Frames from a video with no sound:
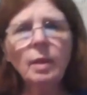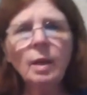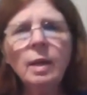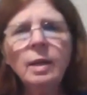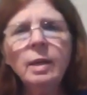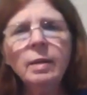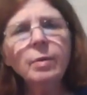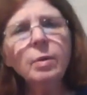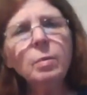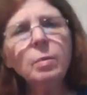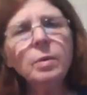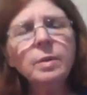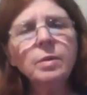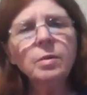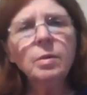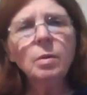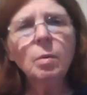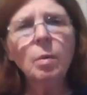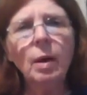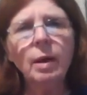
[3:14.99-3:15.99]
And every
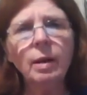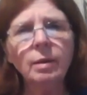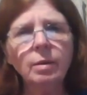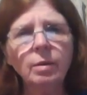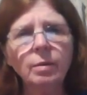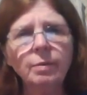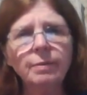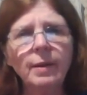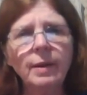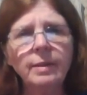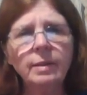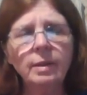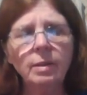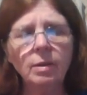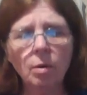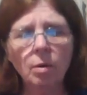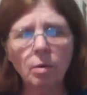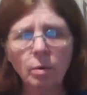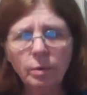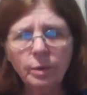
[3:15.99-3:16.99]
once in a while you'll find
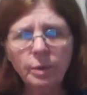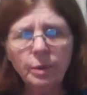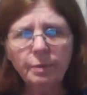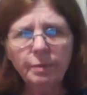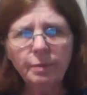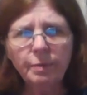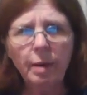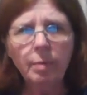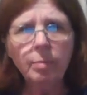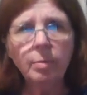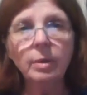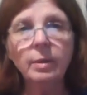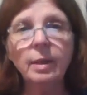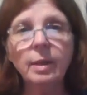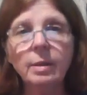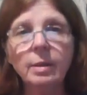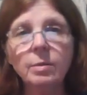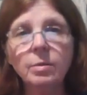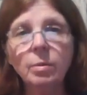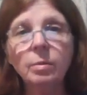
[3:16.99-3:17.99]
an older fabric
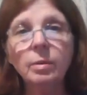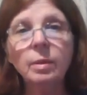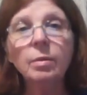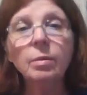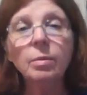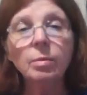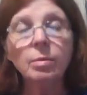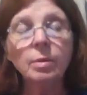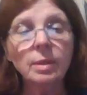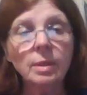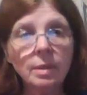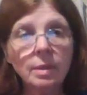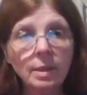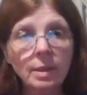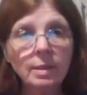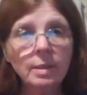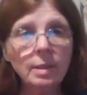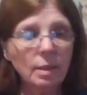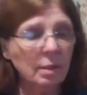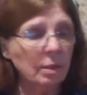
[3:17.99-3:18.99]
that is only
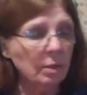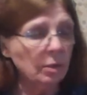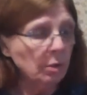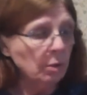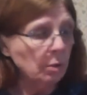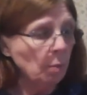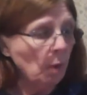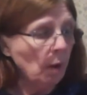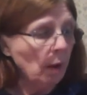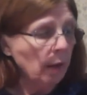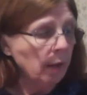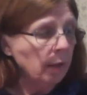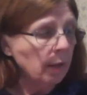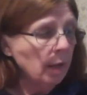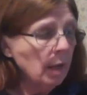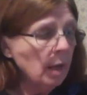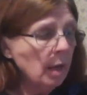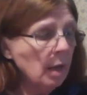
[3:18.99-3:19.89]
36 inches wide.